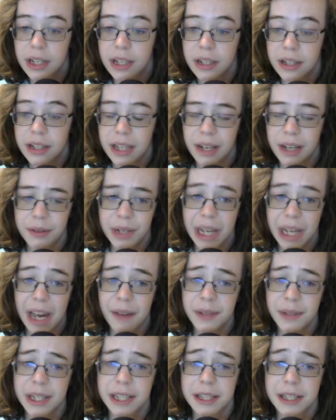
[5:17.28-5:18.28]
Then we have
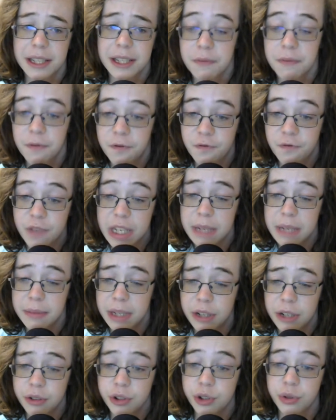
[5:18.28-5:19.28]
this
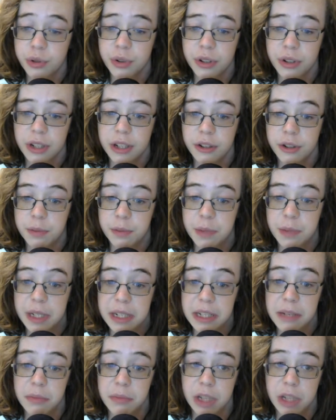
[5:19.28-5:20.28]
female droid who's been
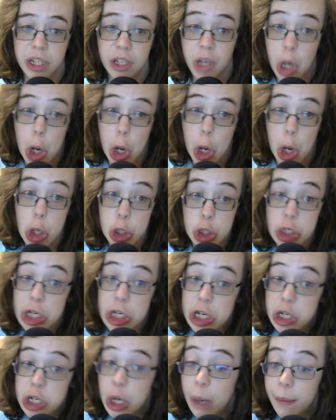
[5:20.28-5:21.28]
deemed the
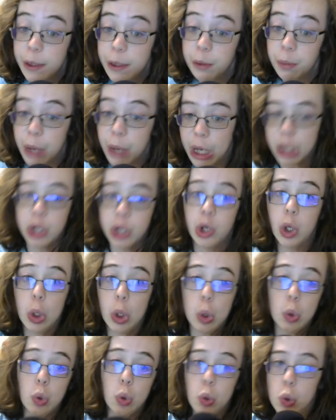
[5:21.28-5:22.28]
SJW by.
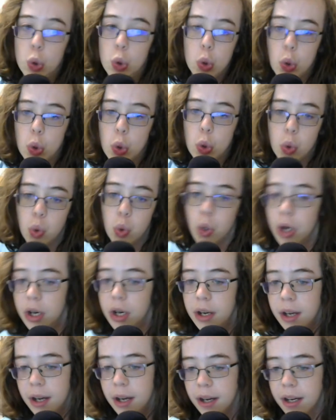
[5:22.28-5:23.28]
Woo!
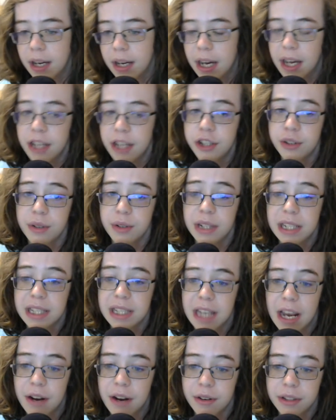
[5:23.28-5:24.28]
I enjoy this
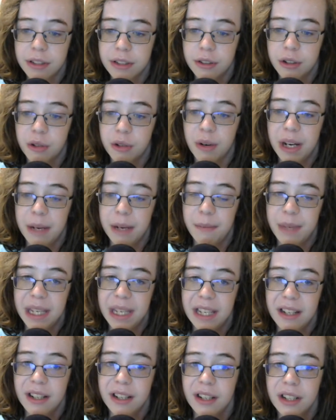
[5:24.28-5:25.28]
character quite a bit.
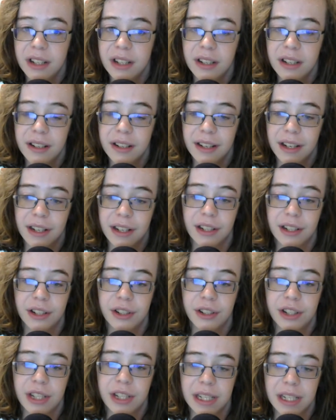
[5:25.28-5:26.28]

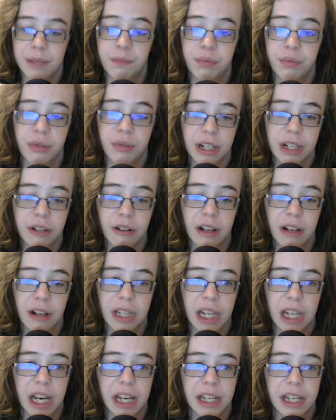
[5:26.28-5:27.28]
She has some pretty great
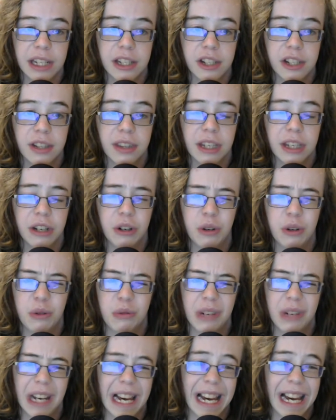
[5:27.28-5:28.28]
lines, though
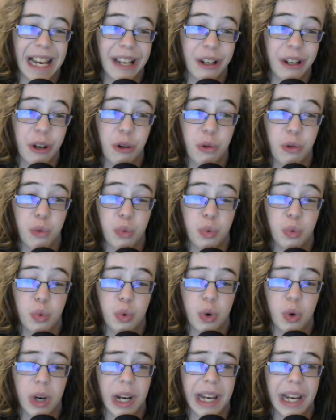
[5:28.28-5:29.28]
not
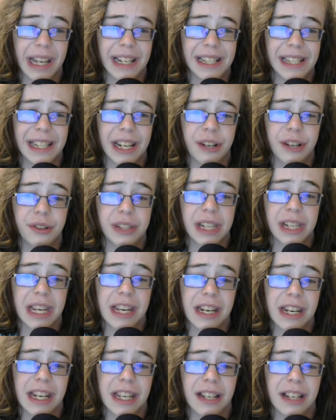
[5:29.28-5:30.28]
quite as
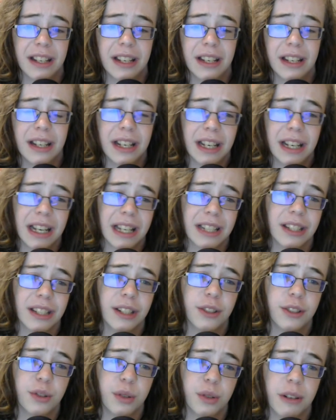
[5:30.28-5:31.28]
entertaining as the
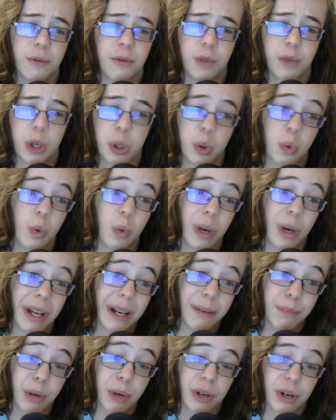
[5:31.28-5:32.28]
droid in Rogue
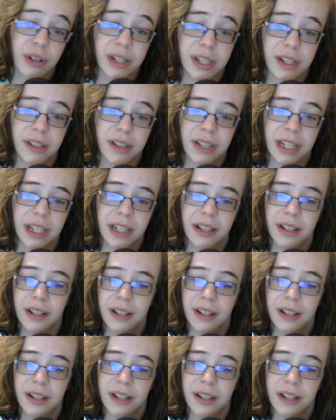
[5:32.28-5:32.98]
One, personally,